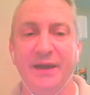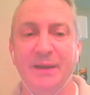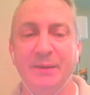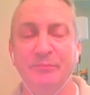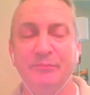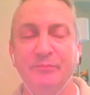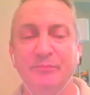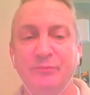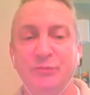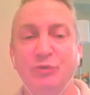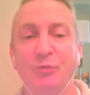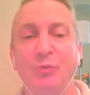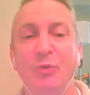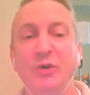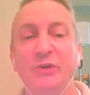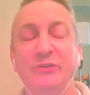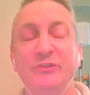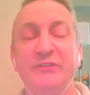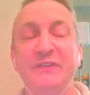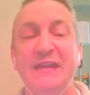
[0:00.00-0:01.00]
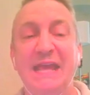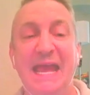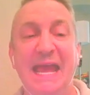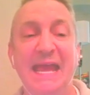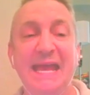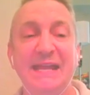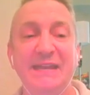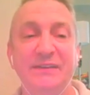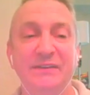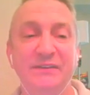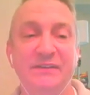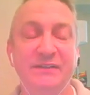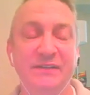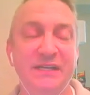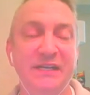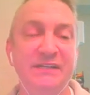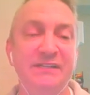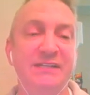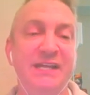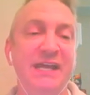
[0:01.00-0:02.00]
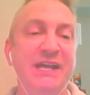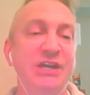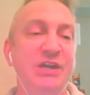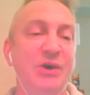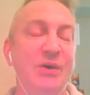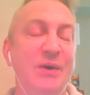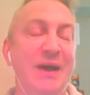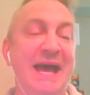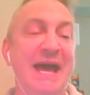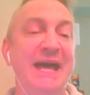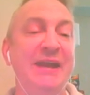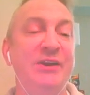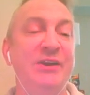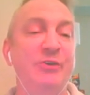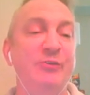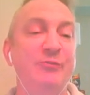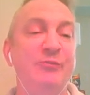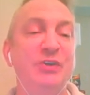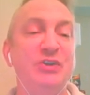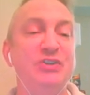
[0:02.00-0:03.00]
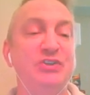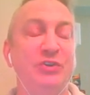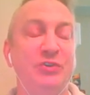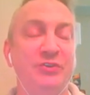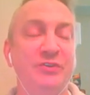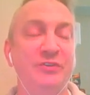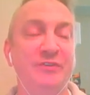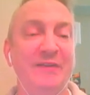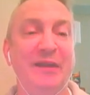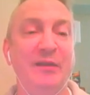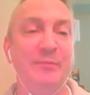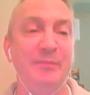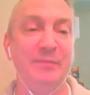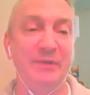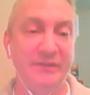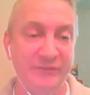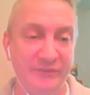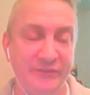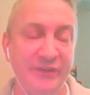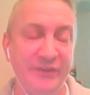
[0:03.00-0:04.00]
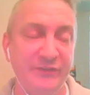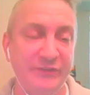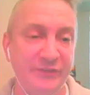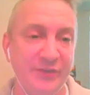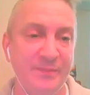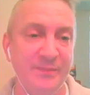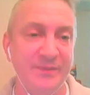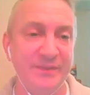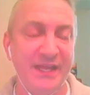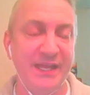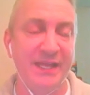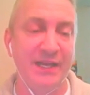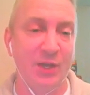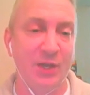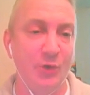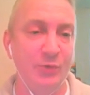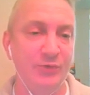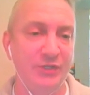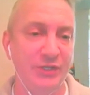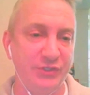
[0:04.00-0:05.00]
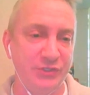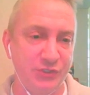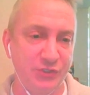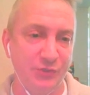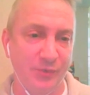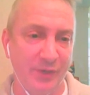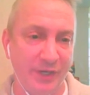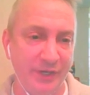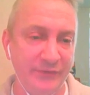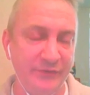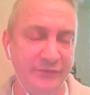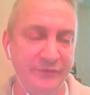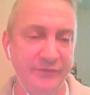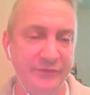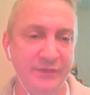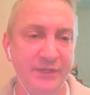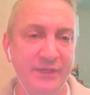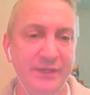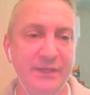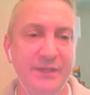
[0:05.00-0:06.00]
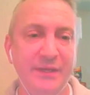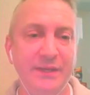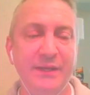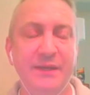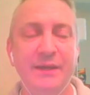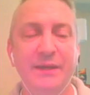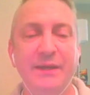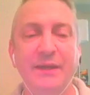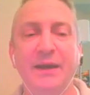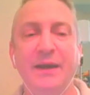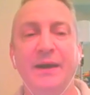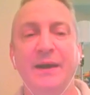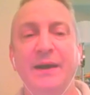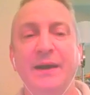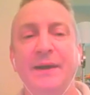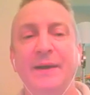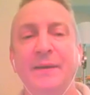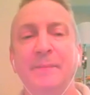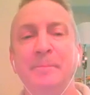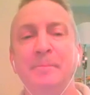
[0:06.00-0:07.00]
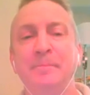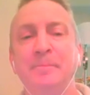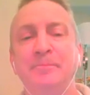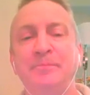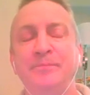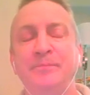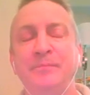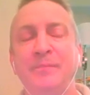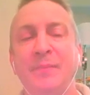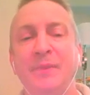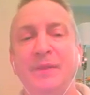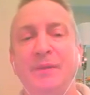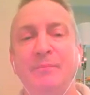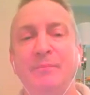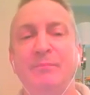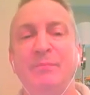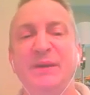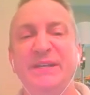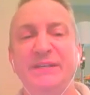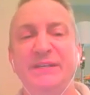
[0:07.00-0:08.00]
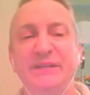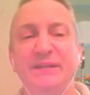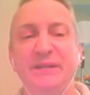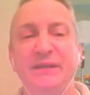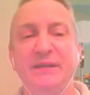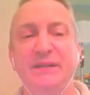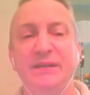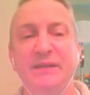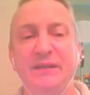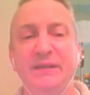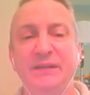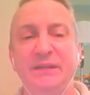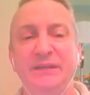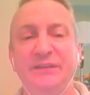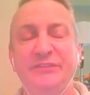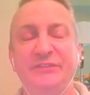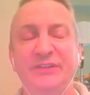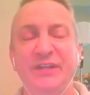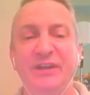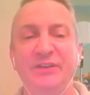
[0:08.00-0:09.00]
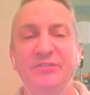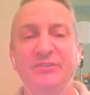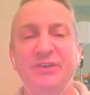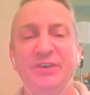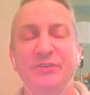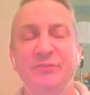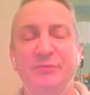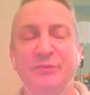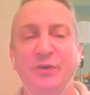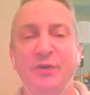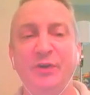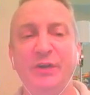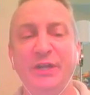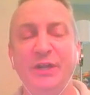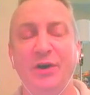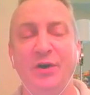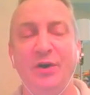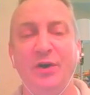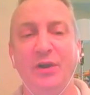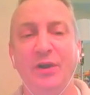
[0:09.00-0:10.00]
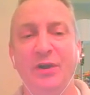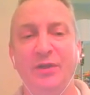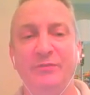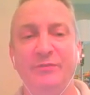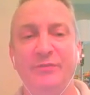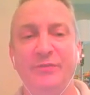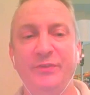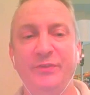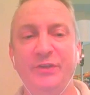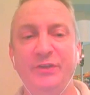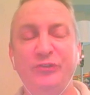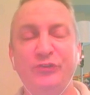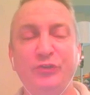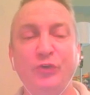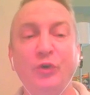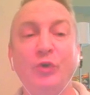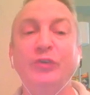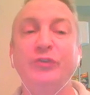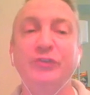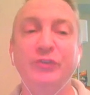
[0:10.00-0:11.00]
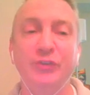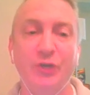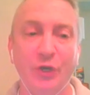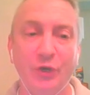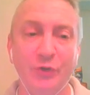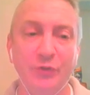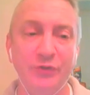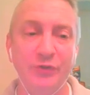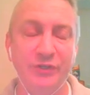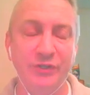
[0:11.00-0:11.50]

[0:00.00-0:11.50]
Towards the end, Nintendo had an official development system, and they loaned it to us. But instead of converting all of the source code